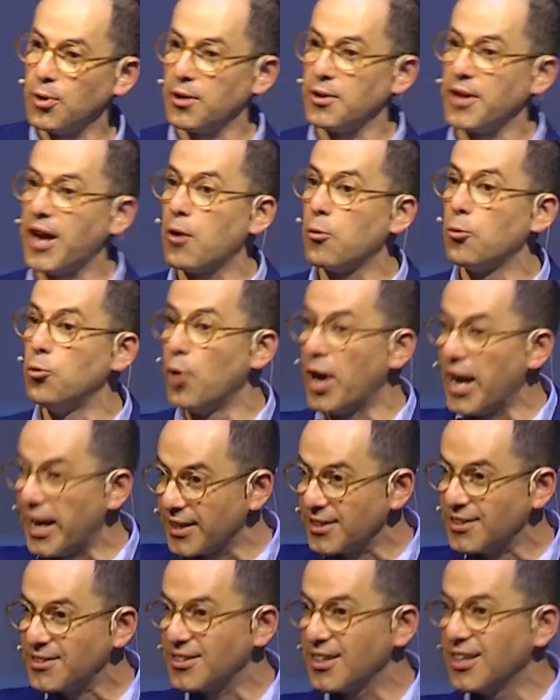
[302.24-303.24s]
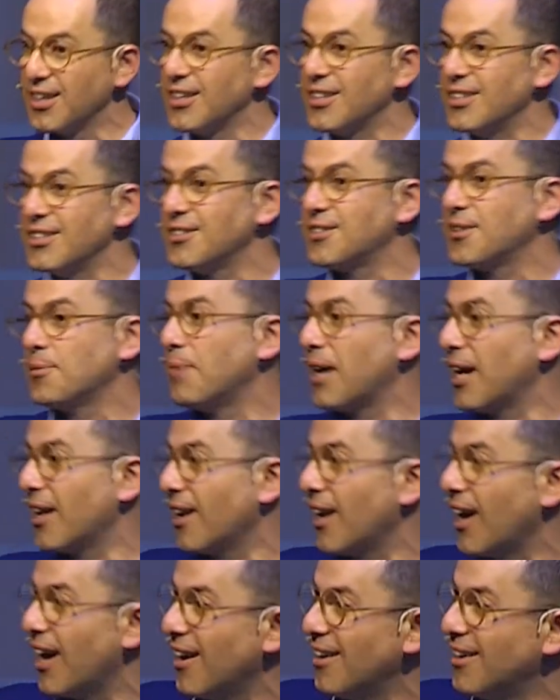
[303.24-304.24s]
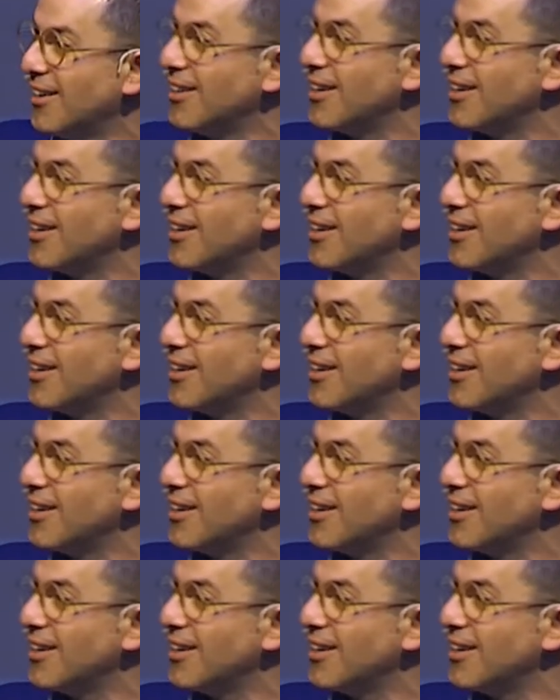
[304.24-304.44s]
who are now ranked in the Maala